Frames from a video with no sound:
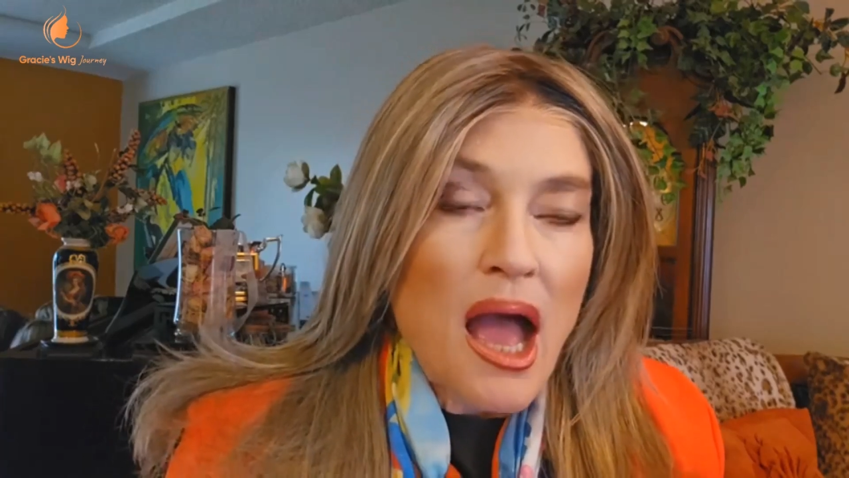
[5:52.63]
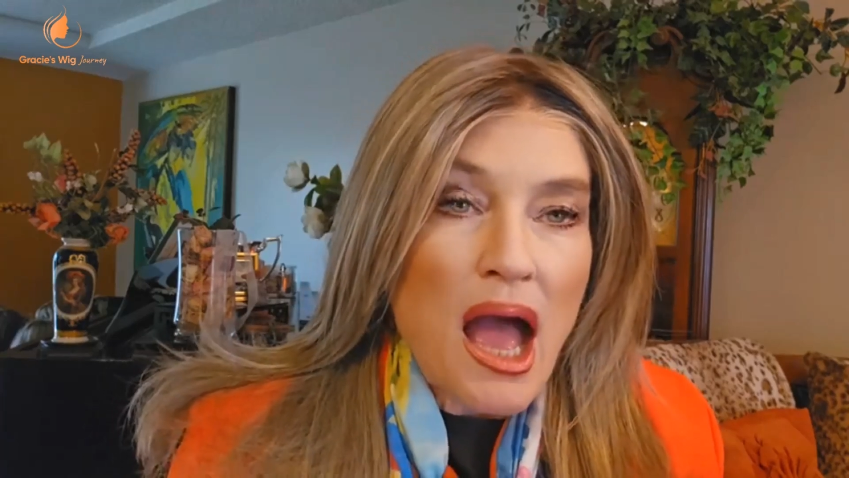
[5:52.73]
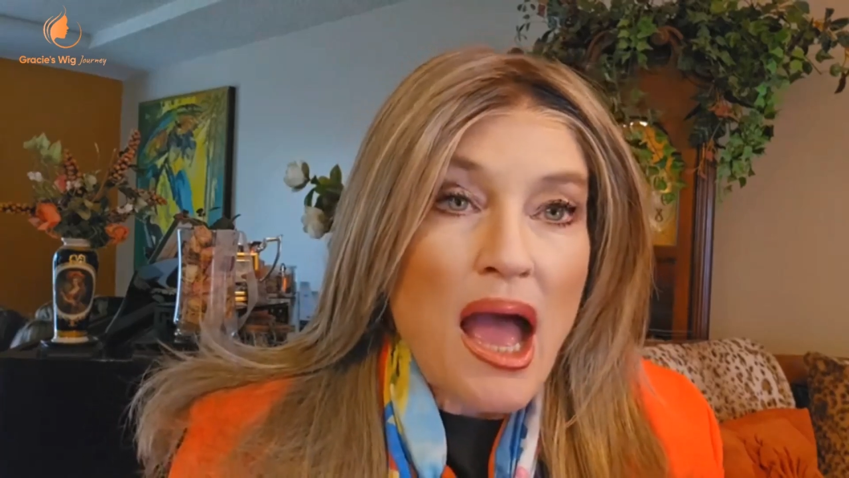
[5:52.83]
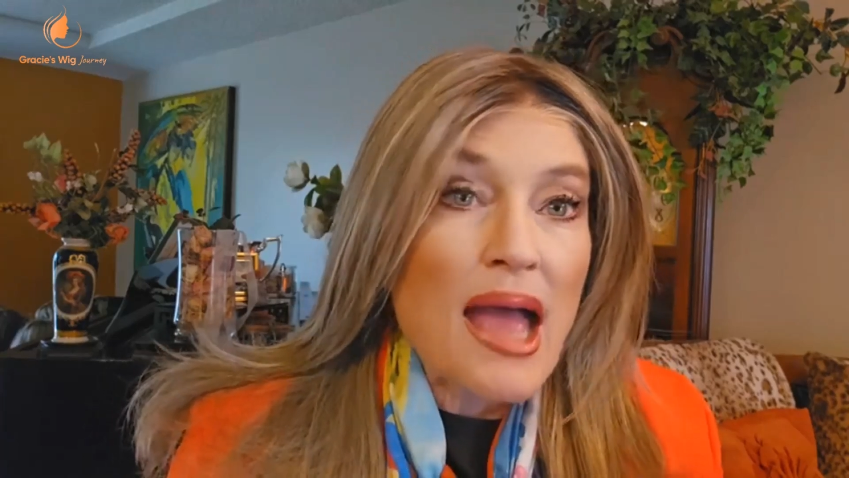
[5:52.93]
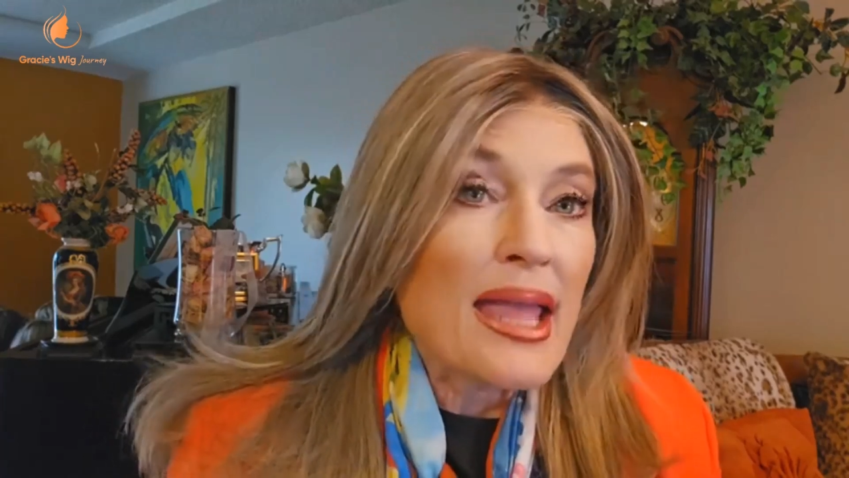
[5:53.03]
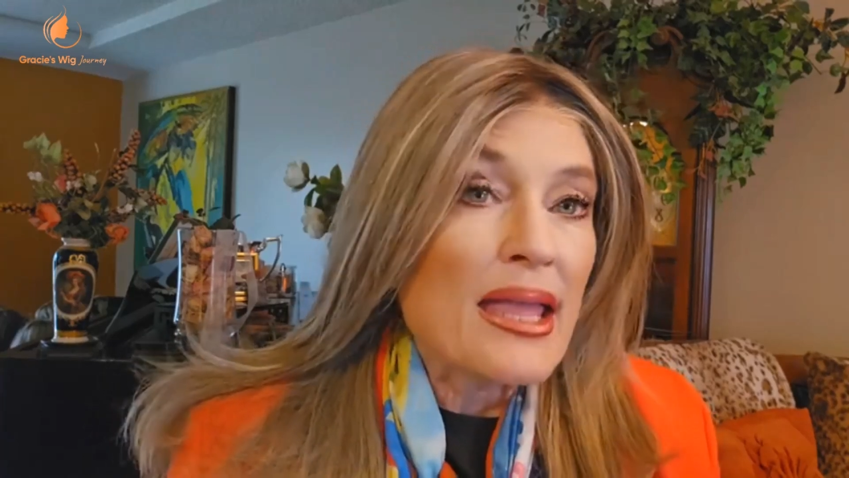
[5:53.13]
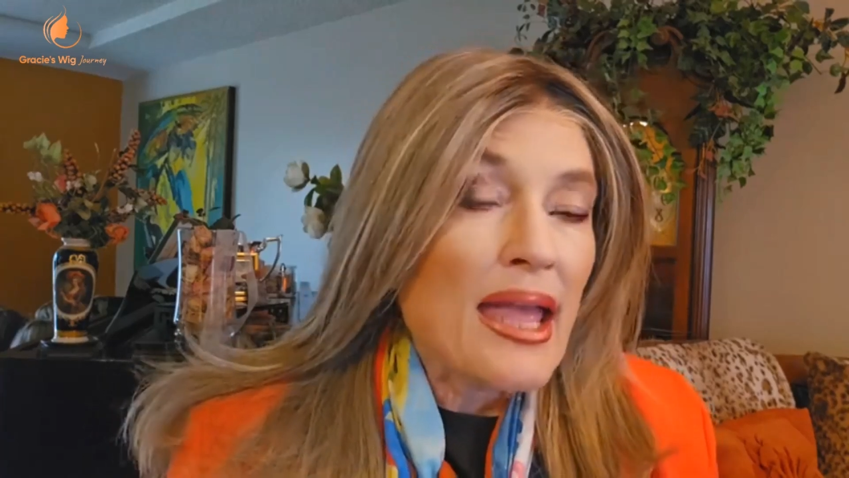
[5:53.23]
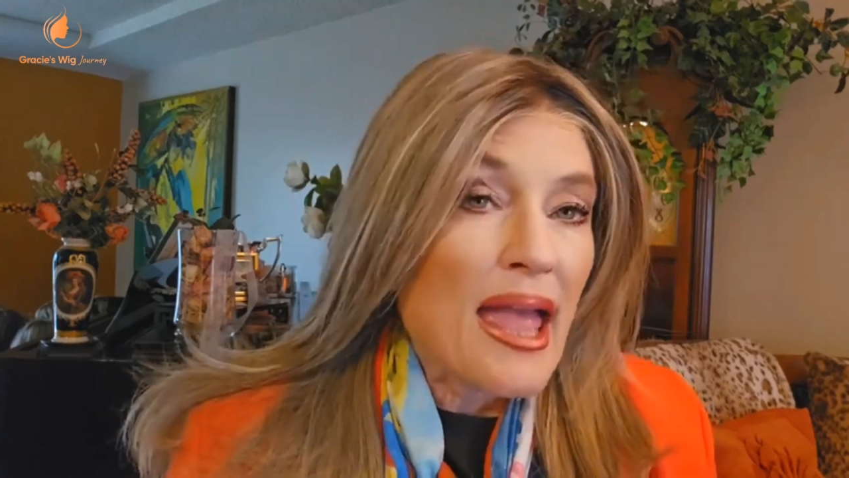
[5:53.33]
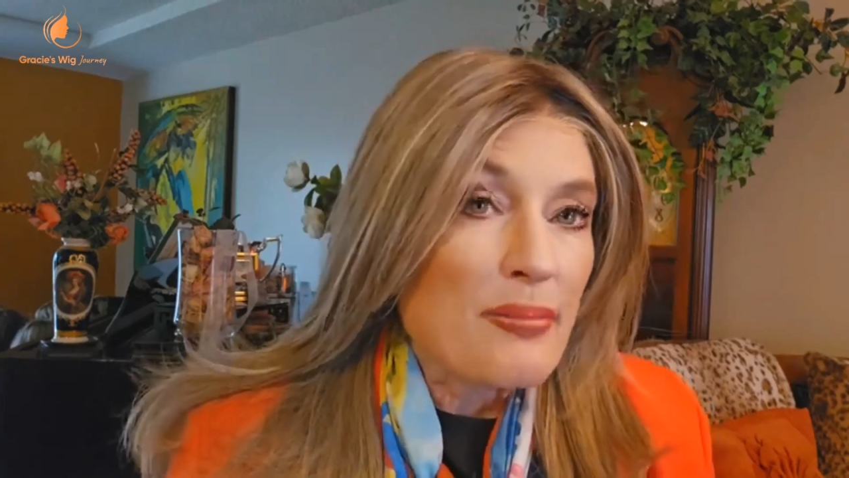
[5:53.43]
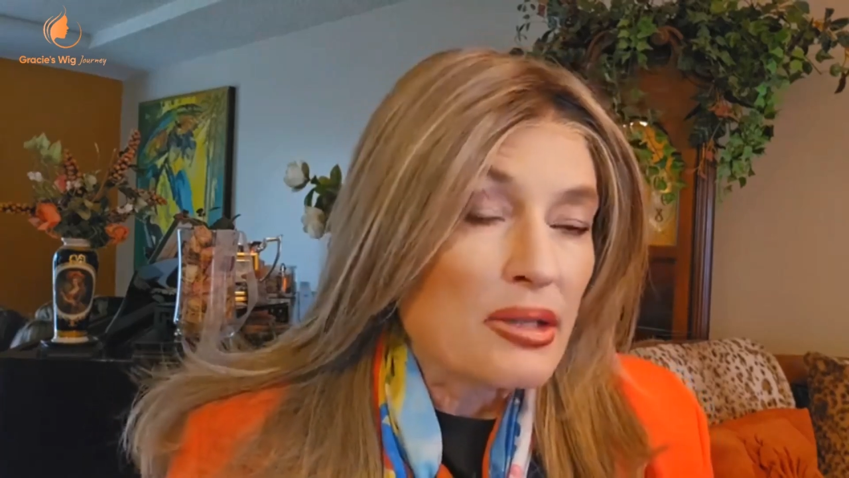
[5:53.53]
I
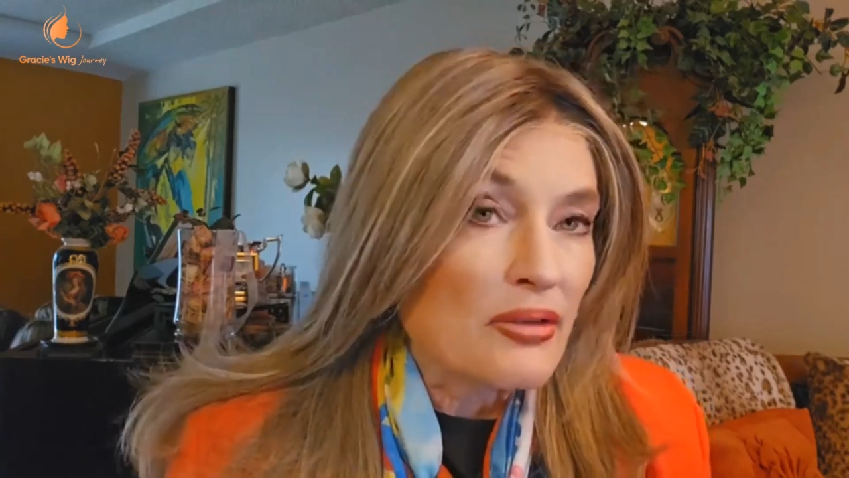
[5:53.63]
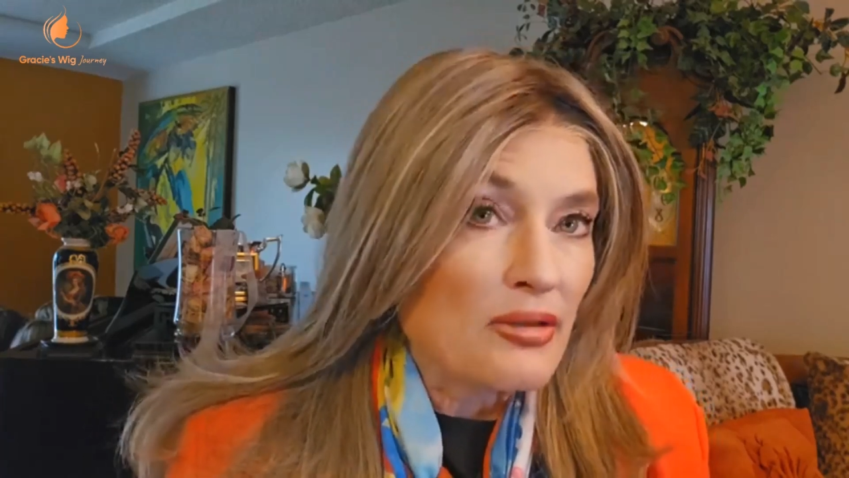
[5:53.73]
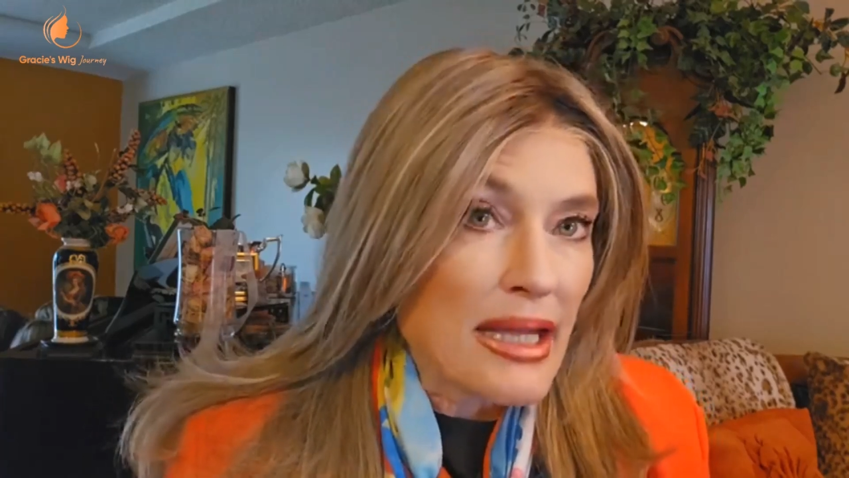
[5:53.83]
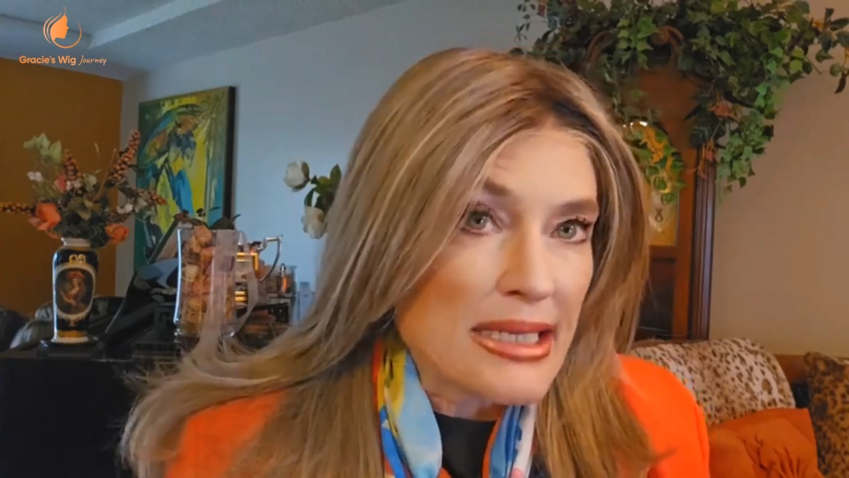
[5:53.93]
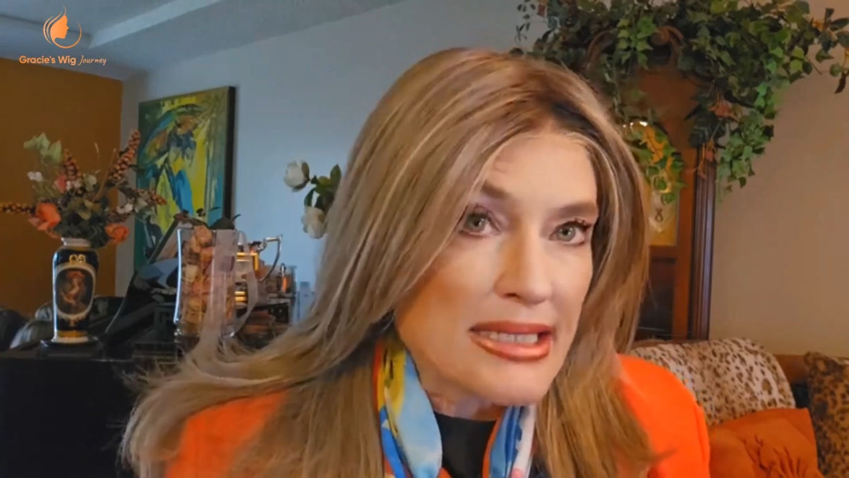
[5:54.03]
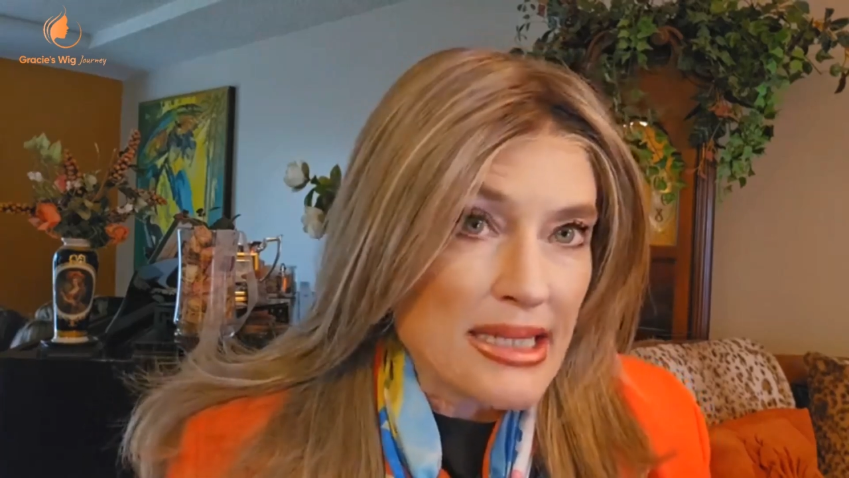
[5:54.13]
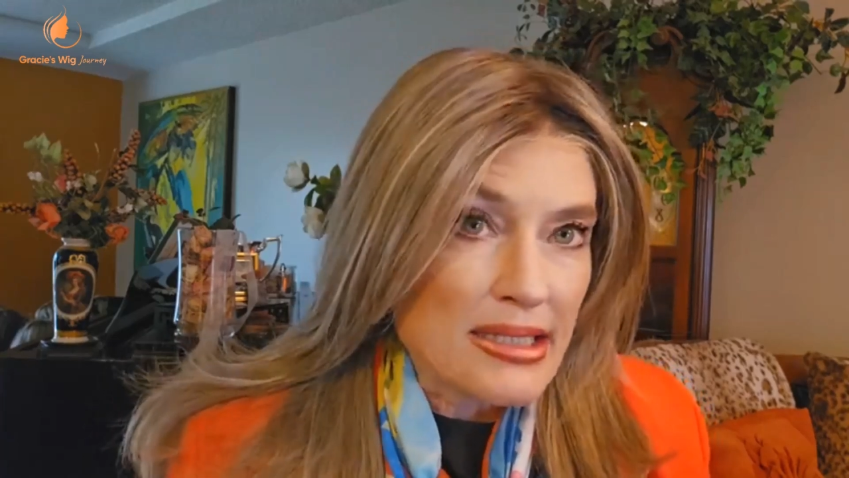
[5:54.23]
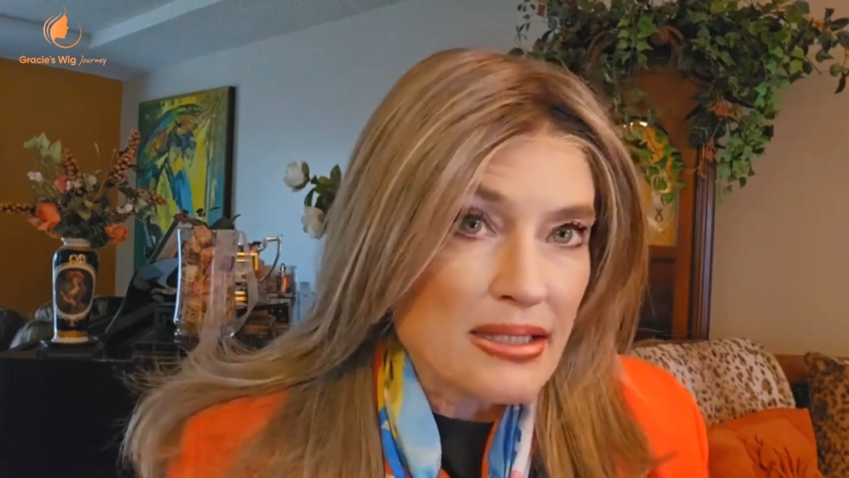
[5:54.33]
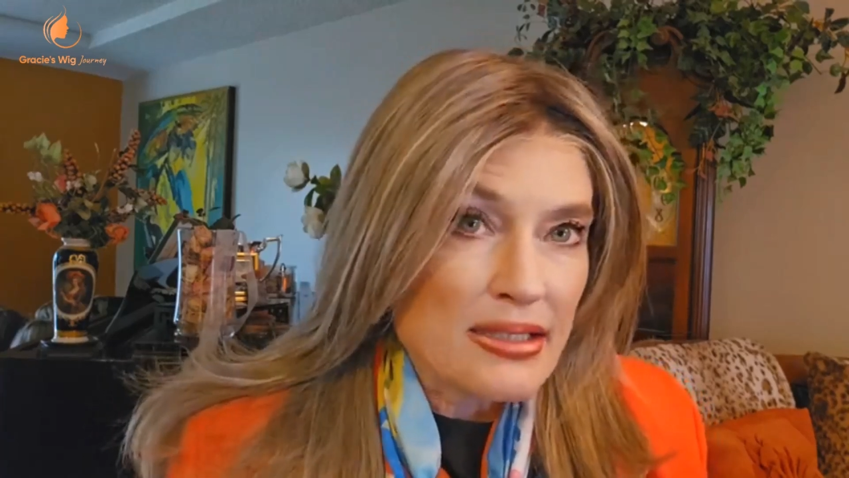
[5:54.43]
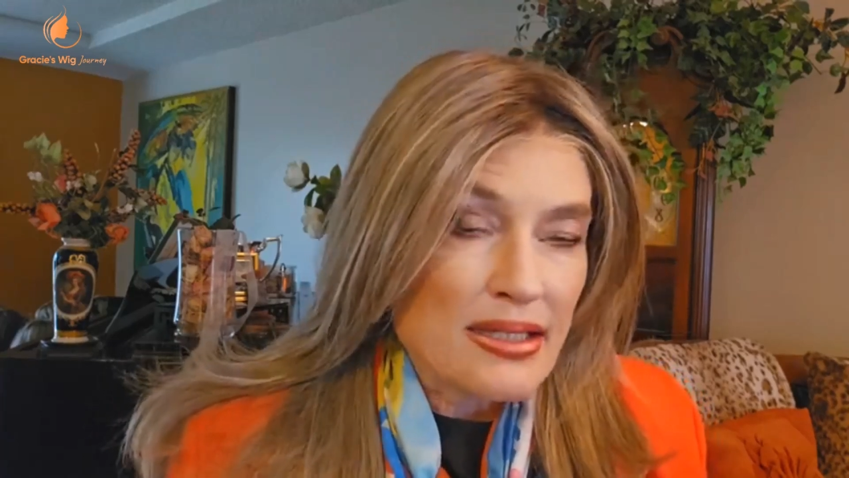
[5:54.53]
have been a flight
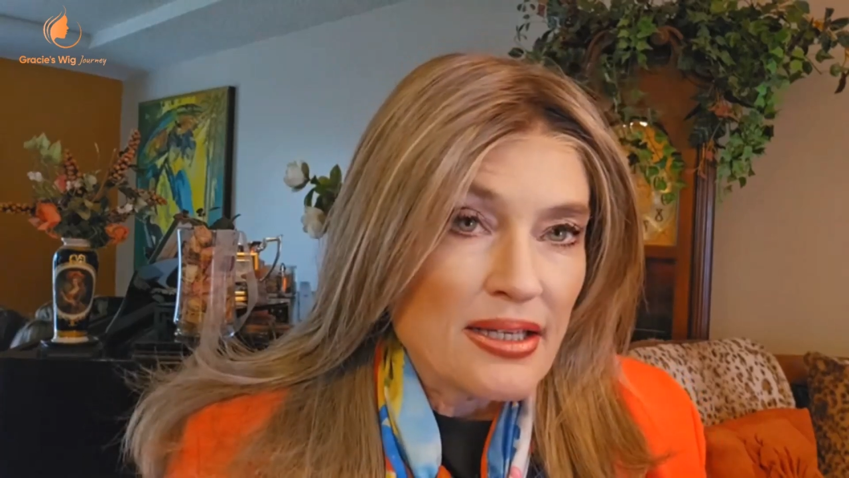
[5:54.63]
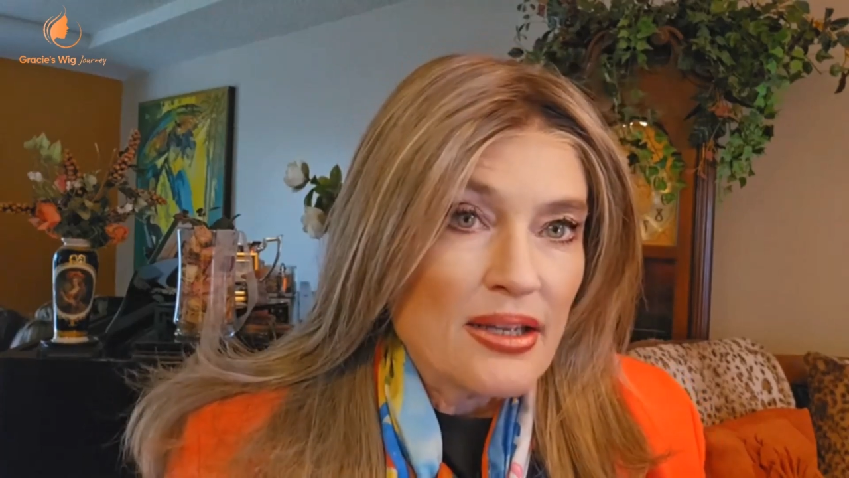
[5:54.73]
attendant